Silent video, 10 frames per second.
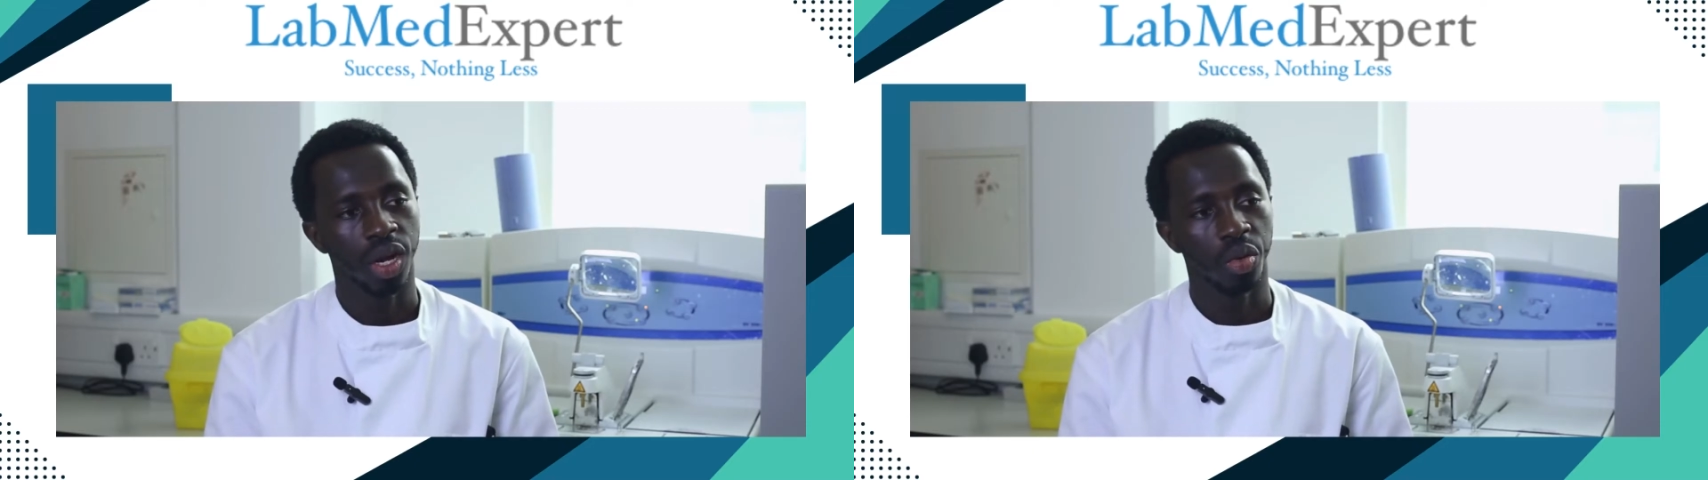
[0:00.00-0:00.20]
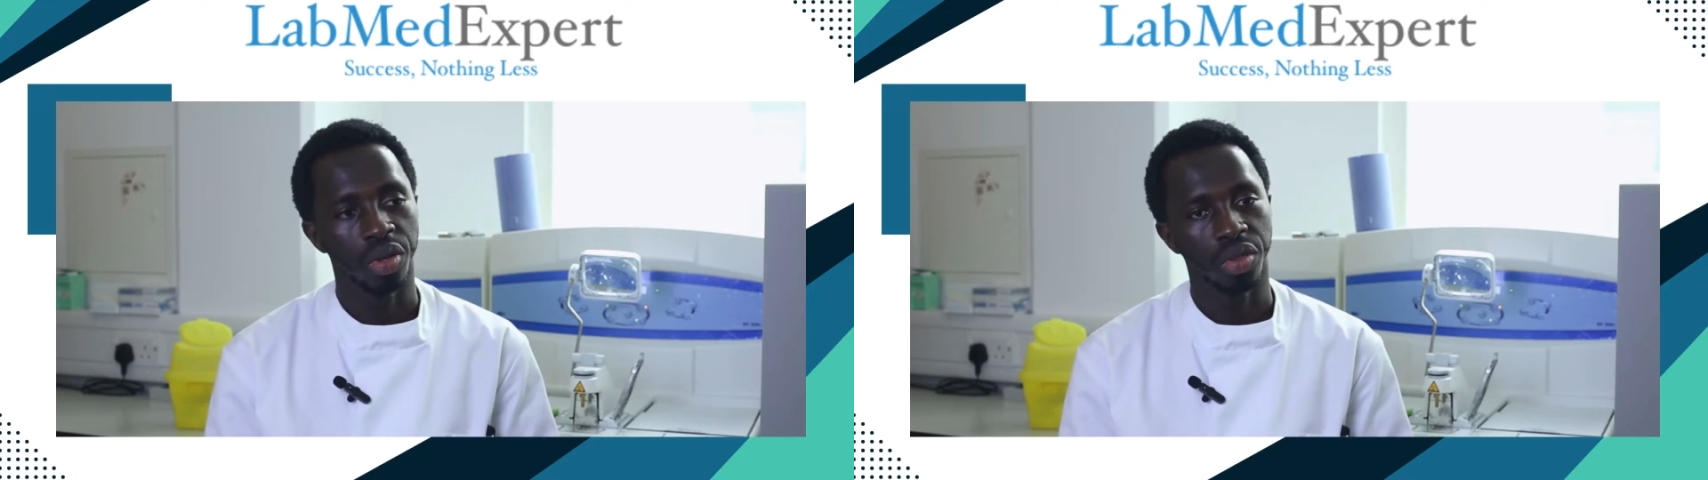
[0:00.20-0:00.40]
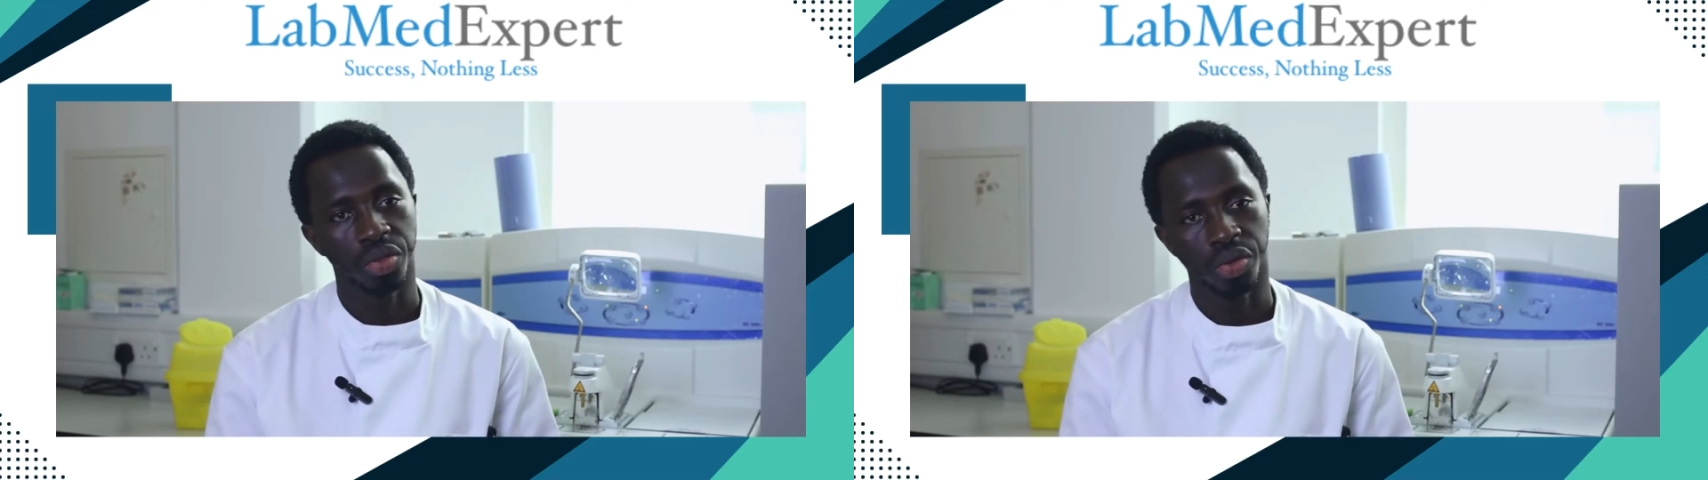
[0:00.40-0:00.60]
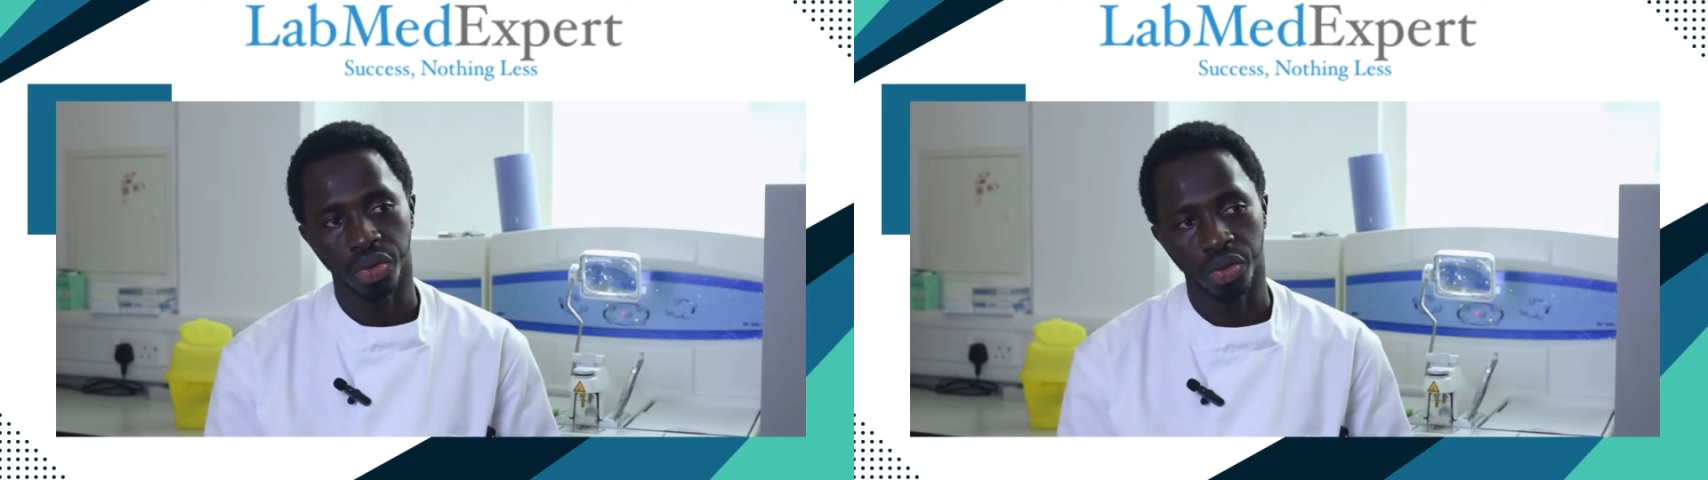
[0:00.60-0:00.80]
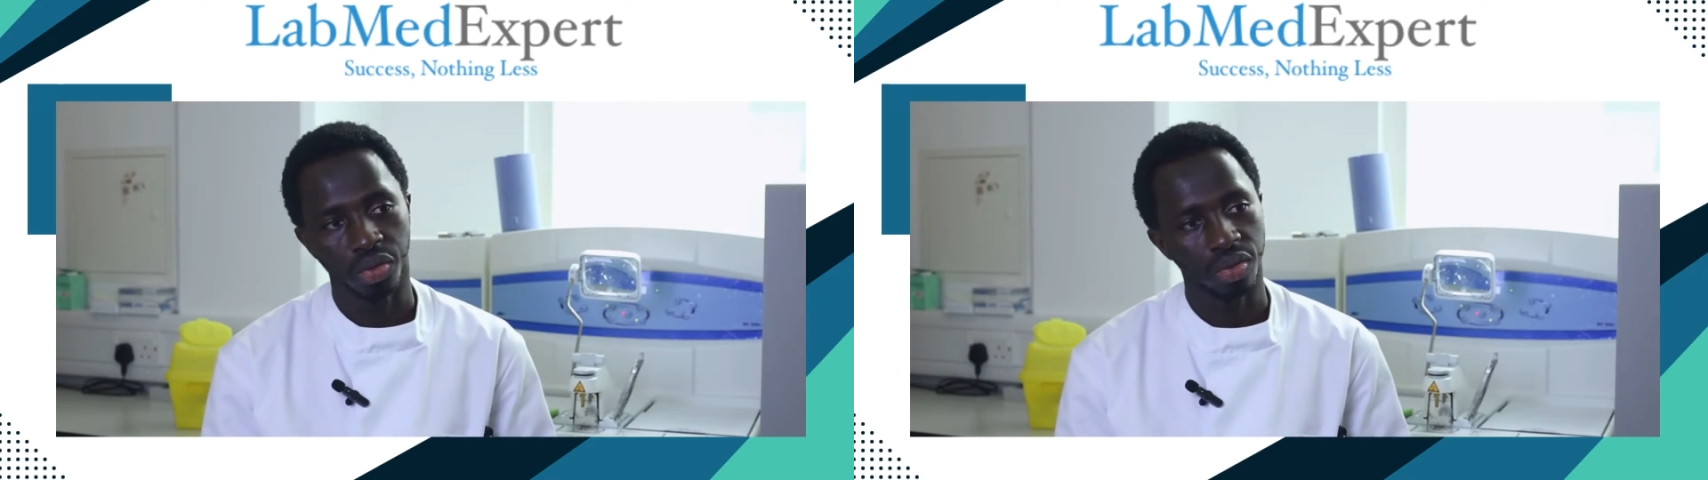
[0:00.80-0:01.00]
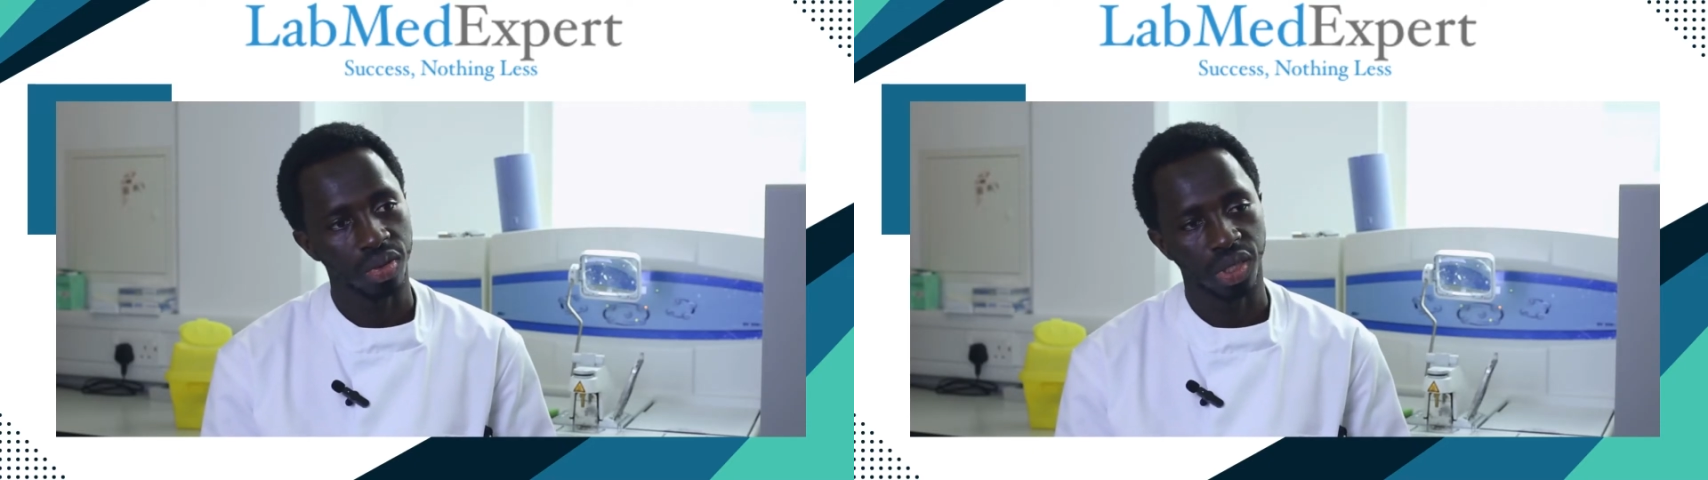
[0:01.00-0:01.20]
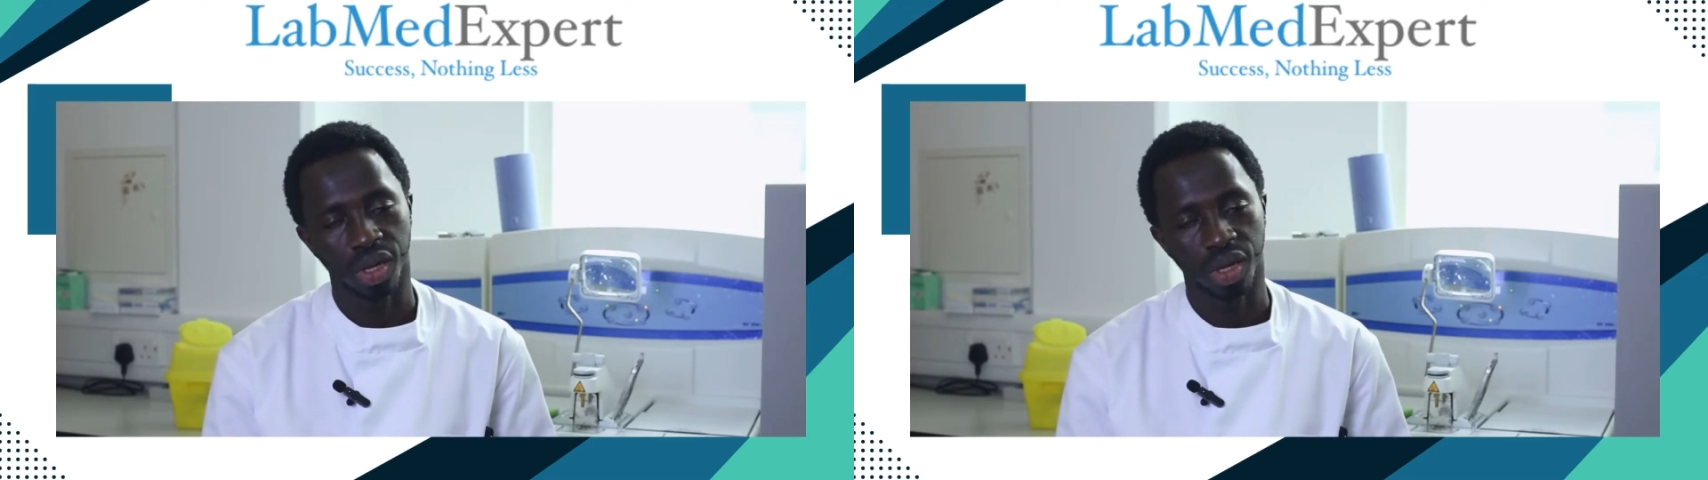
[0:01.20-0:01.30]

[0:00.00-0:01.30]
I went through